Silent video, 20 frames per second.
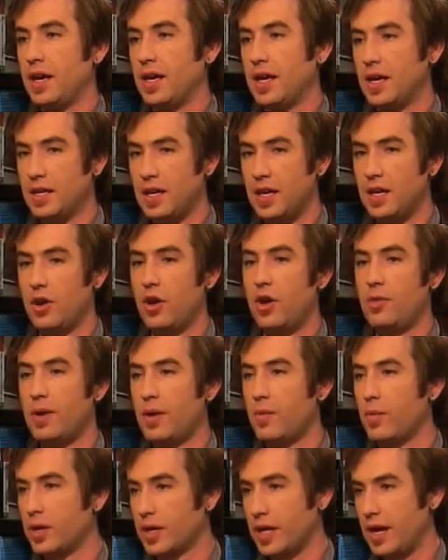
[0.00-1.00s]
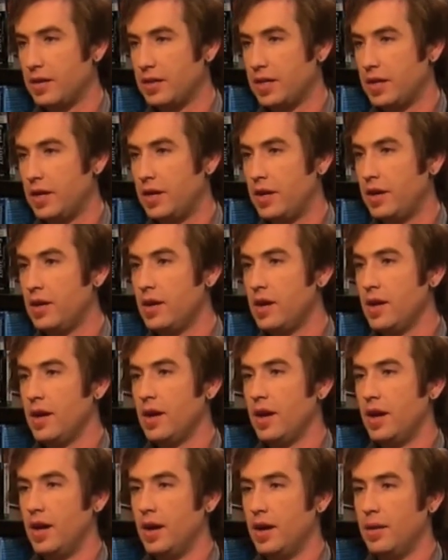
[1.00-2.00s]
I can get all my work out there
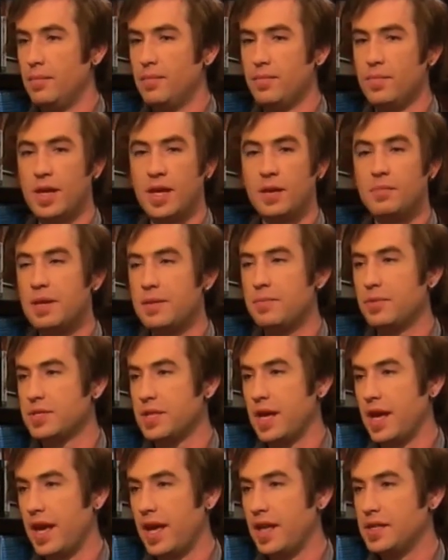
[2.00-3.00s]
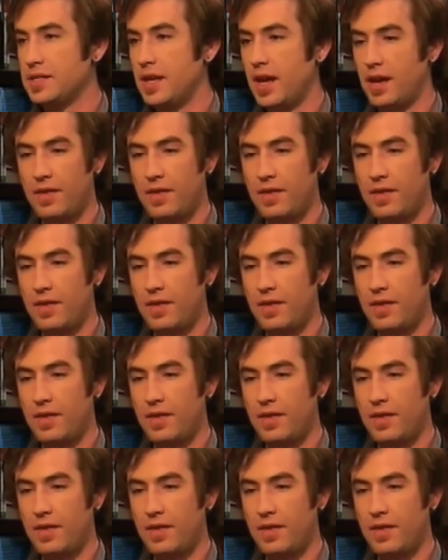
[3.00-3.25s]
in people's hands.